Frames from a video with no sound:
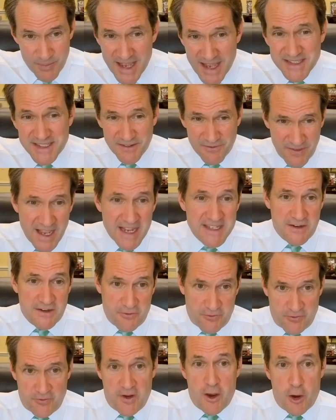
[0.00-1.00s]
That's a
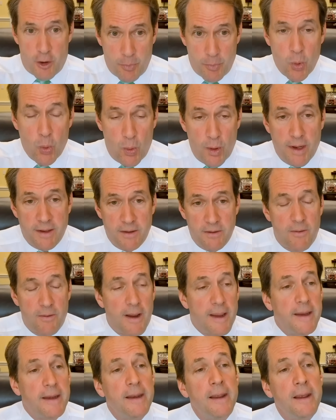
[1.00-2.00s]
fair point,
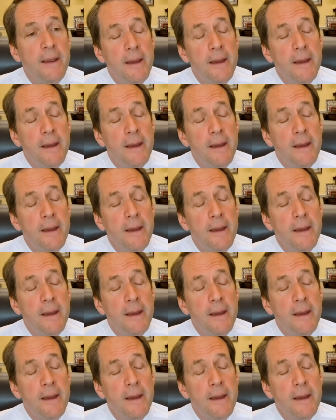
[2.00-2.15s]
right?